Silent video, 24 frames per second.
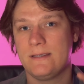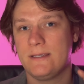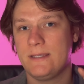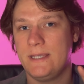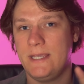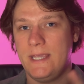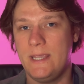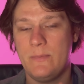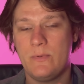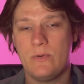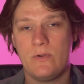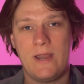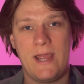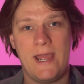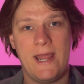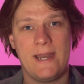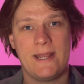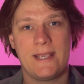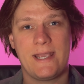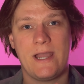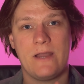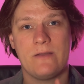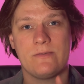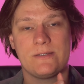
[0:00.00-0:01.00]
keep your ad
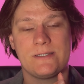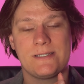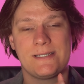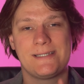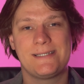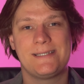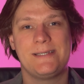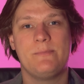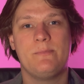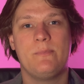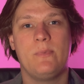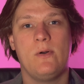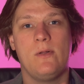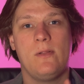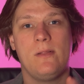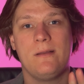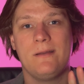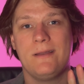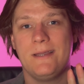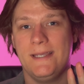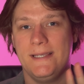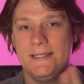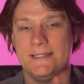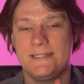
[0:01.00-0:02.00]
account simple,
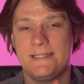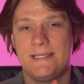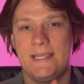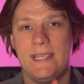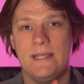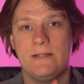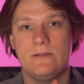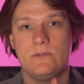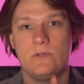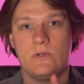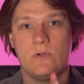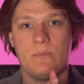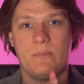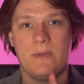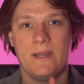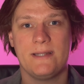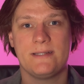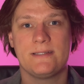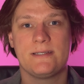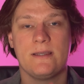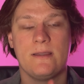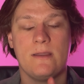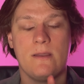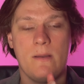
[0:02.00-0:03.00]
and scale your
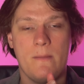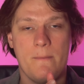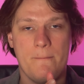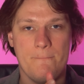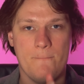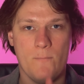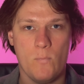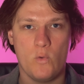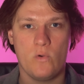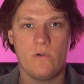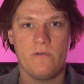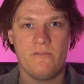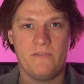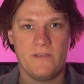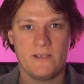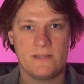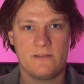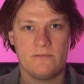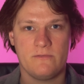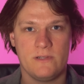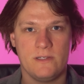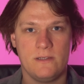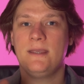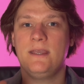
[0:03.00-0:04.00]
brand more effectively.